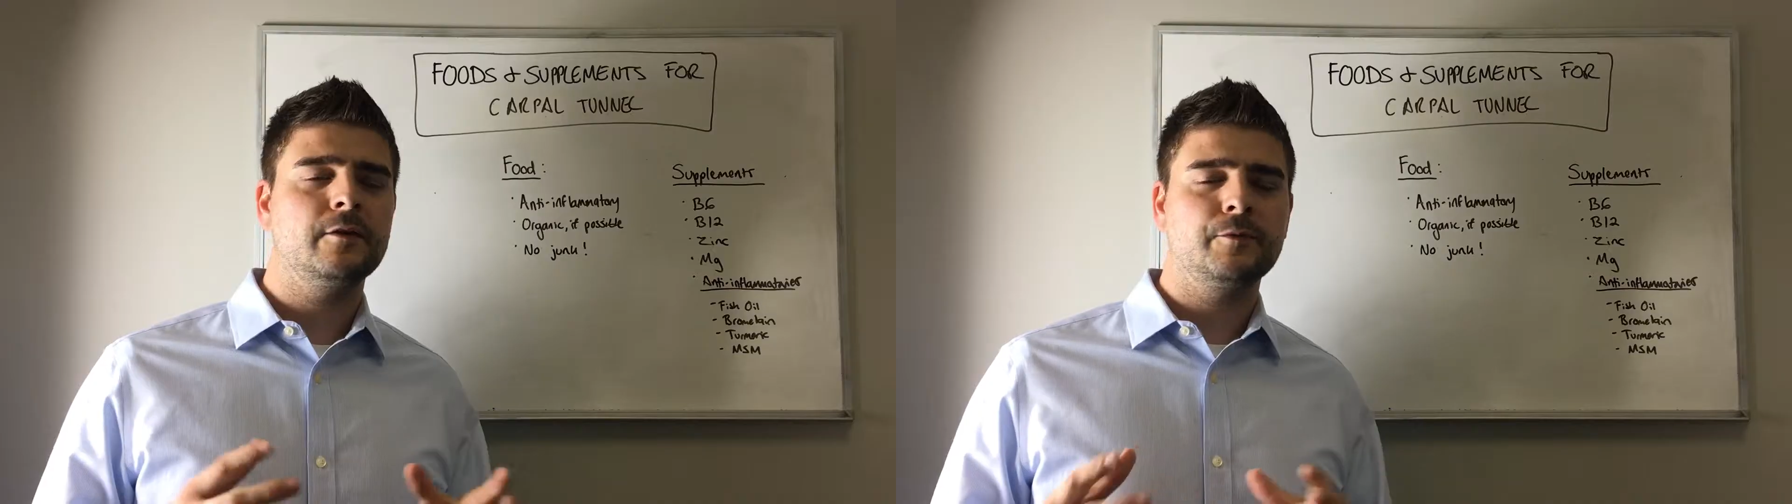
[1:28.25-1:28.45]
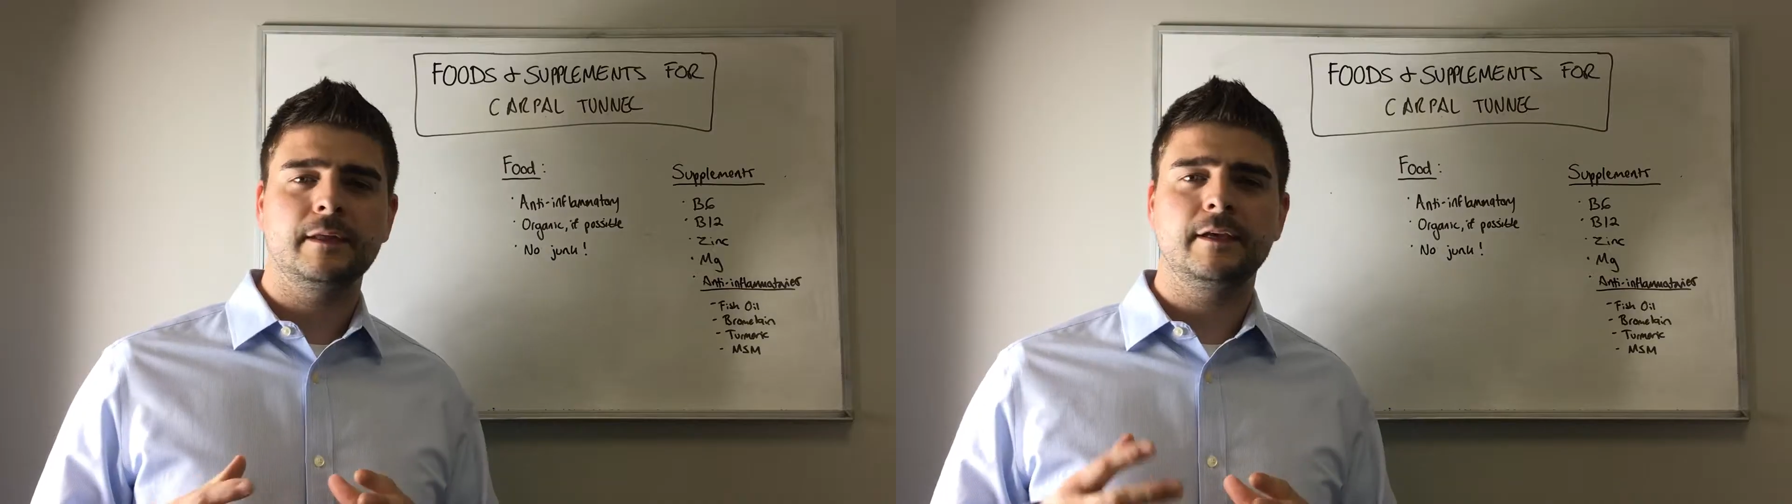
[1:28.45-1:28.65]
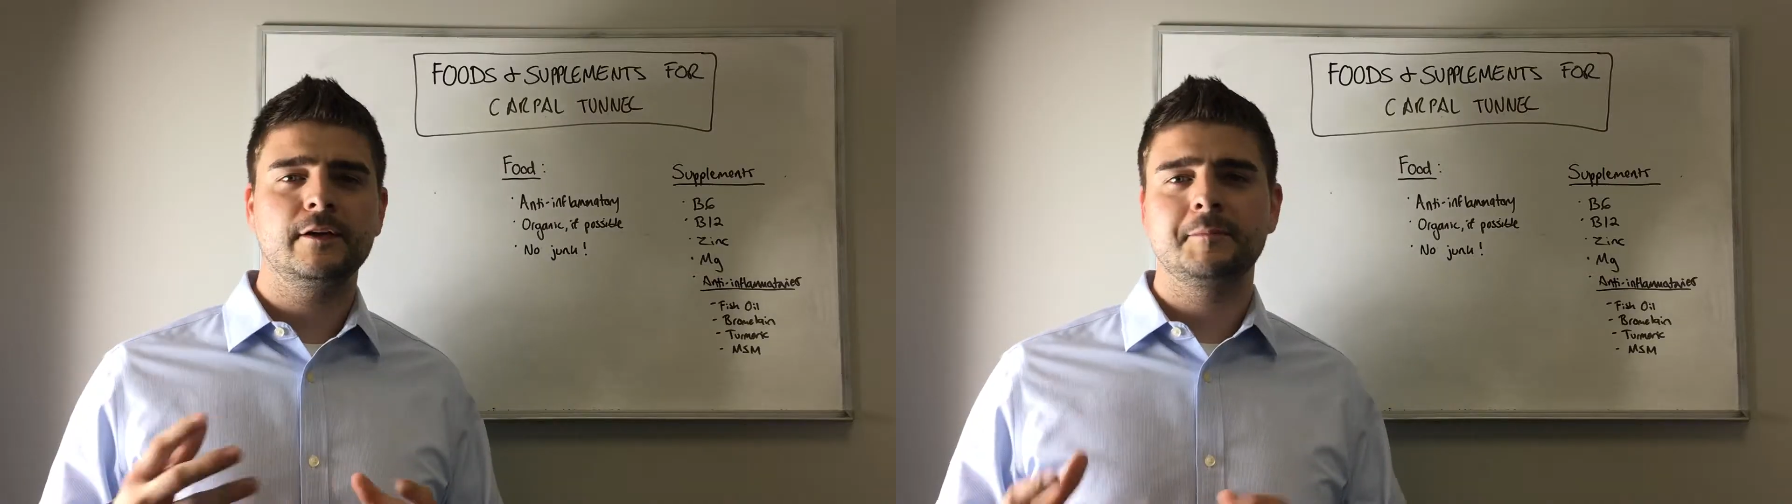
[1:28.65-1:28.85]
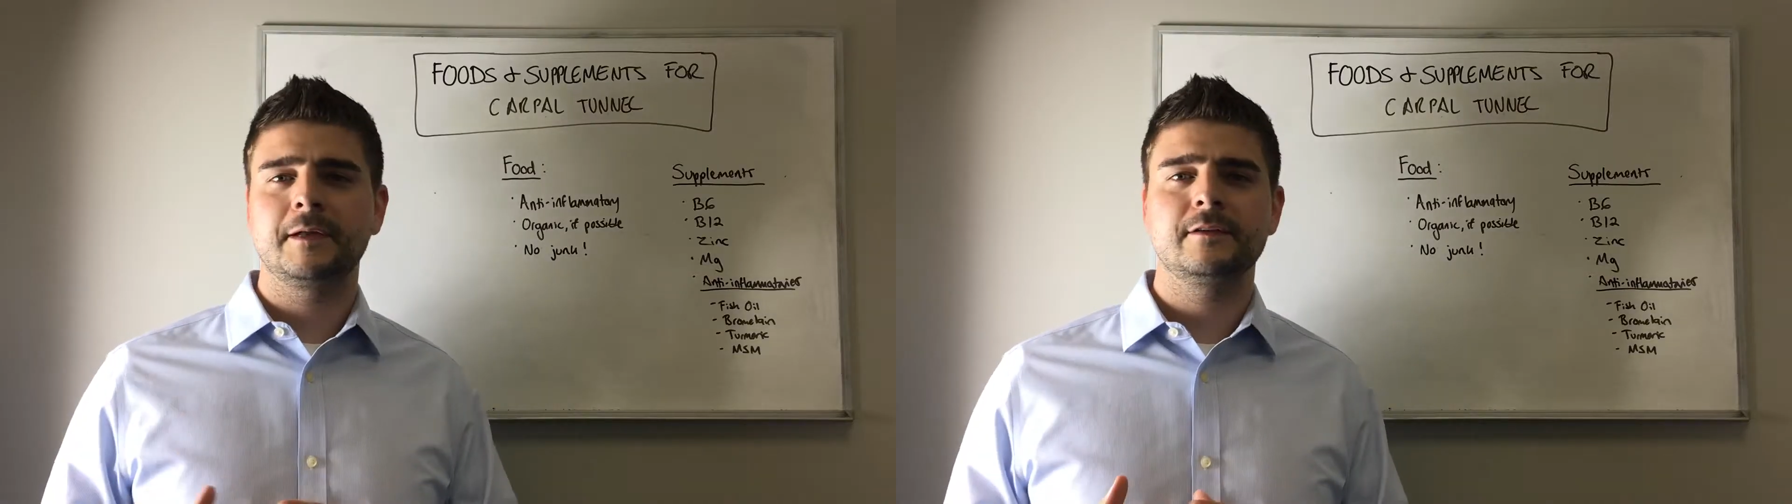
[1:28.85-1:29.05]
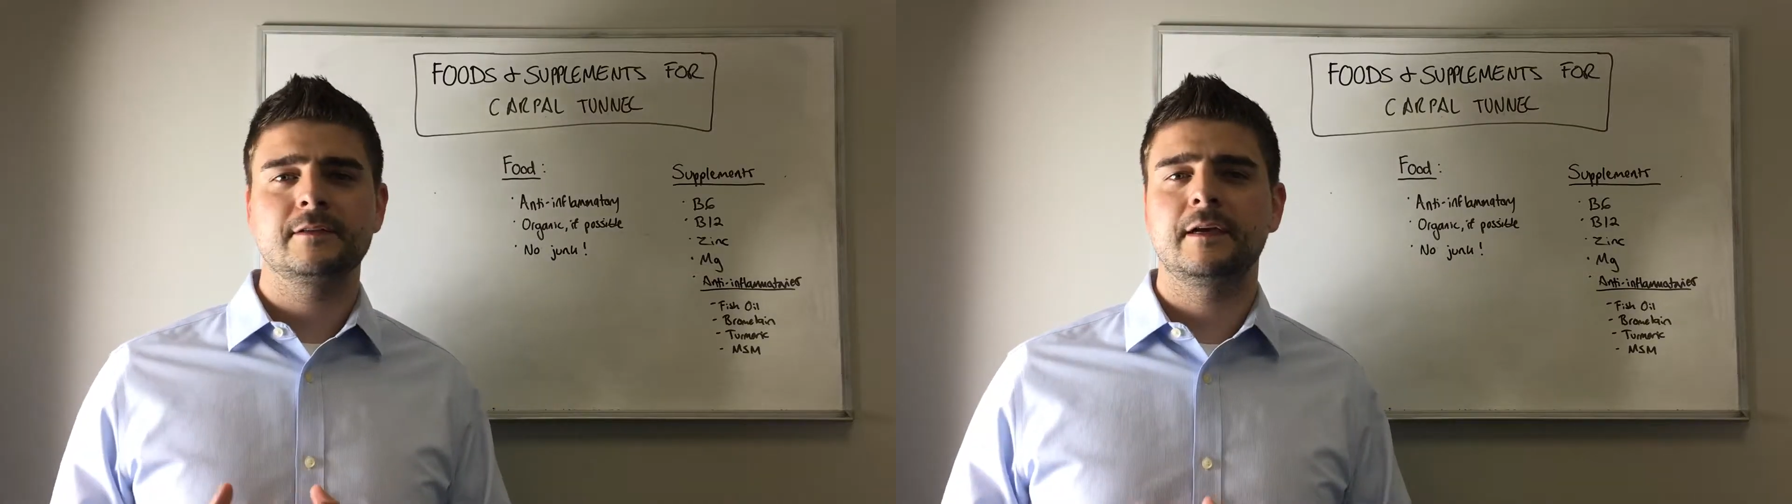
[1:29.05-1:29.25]
don't really hear
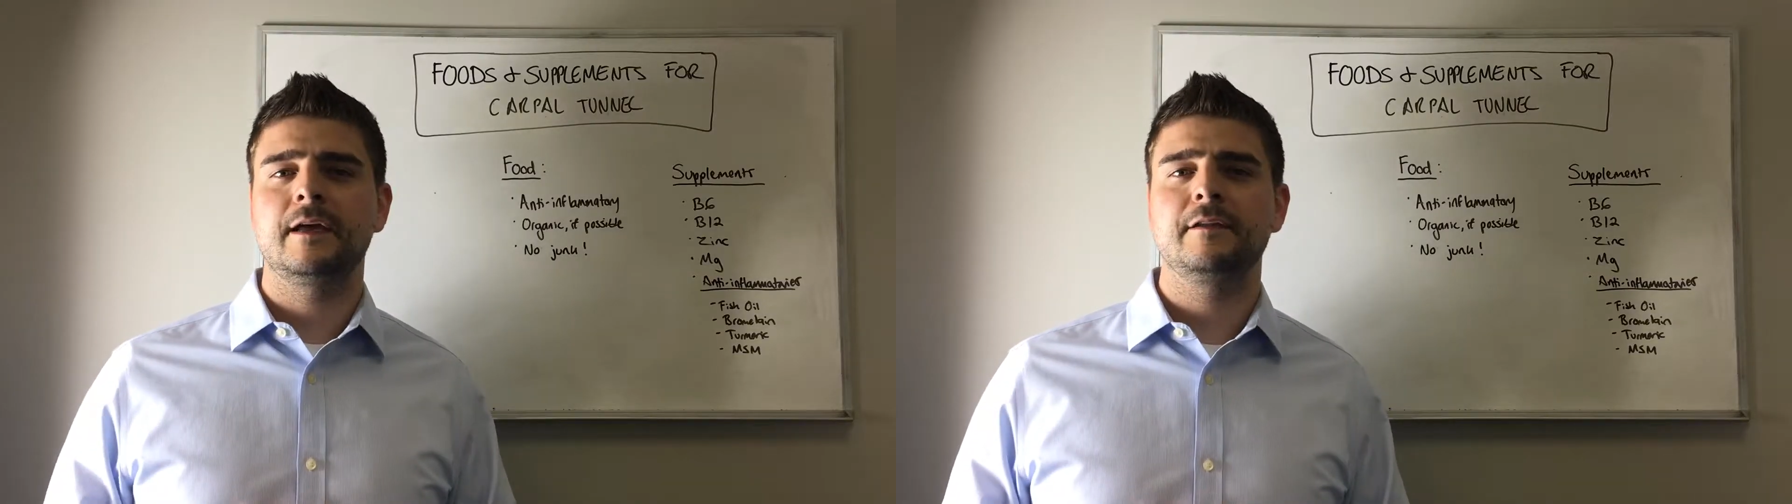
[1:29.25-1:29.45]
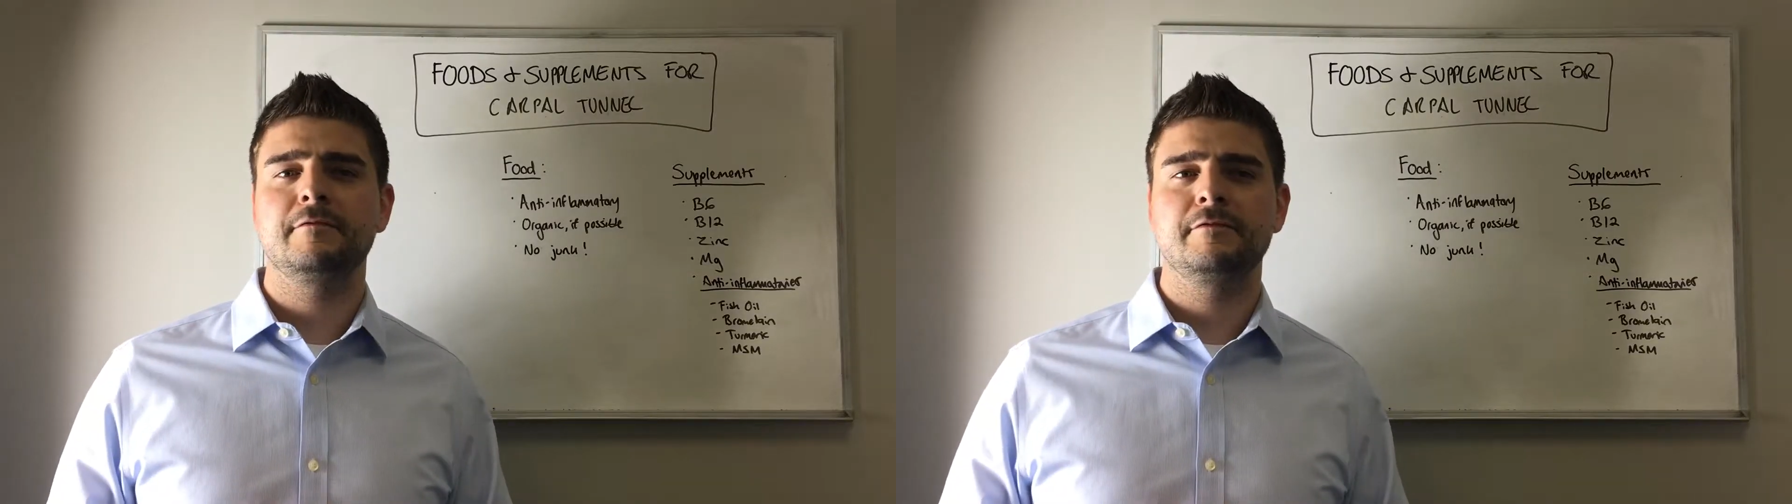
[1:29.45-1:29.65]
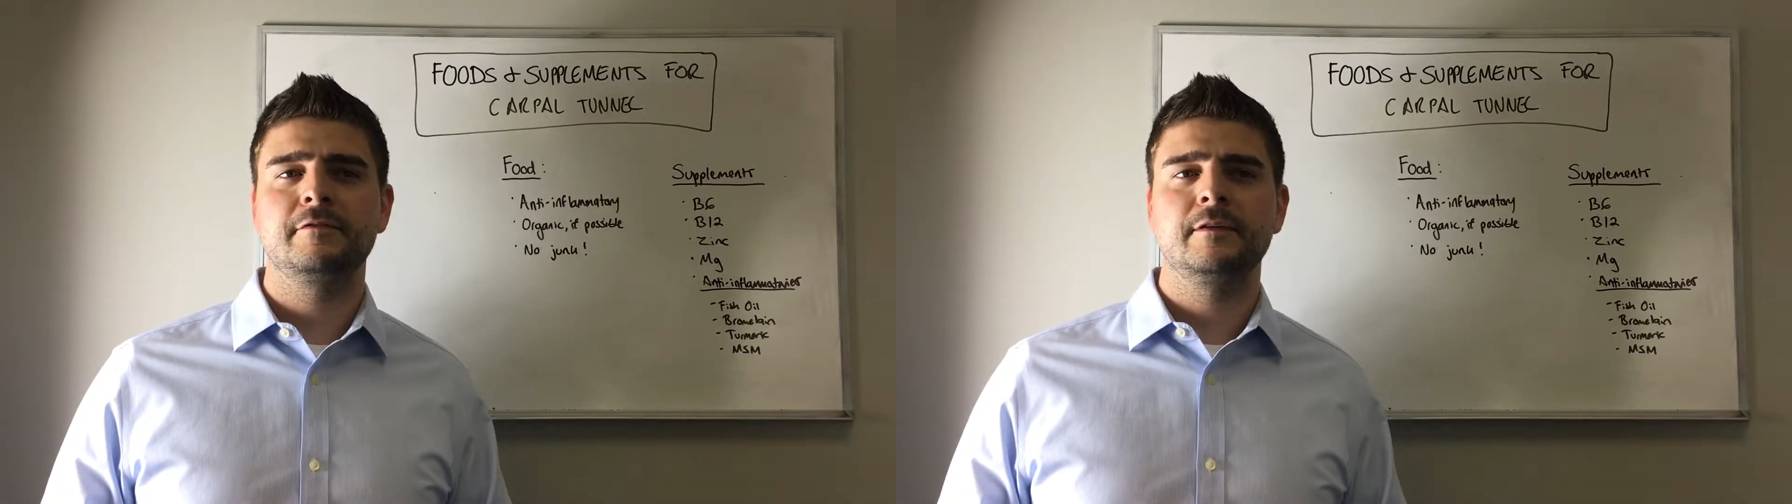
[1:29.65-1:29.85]
about this kind of